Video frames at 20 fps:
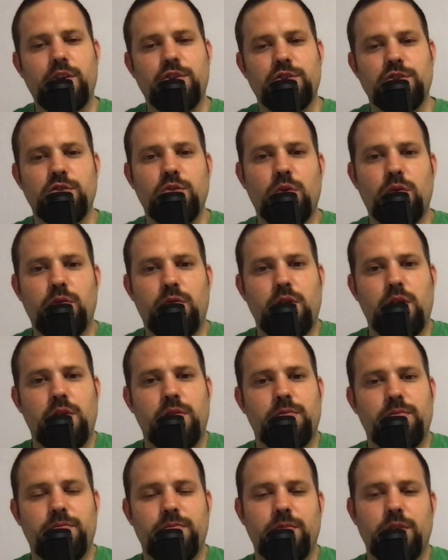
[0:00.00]
of just going
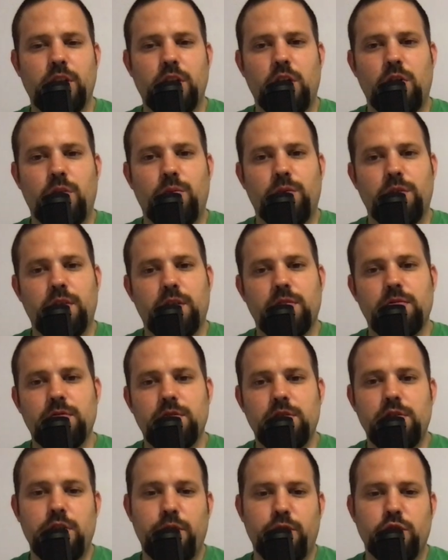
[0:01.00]
around along with a
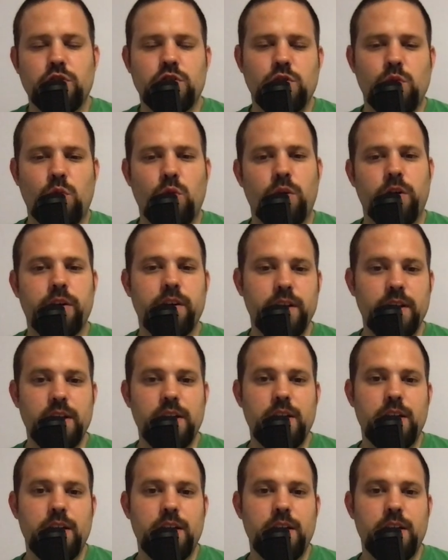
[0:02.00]
different story.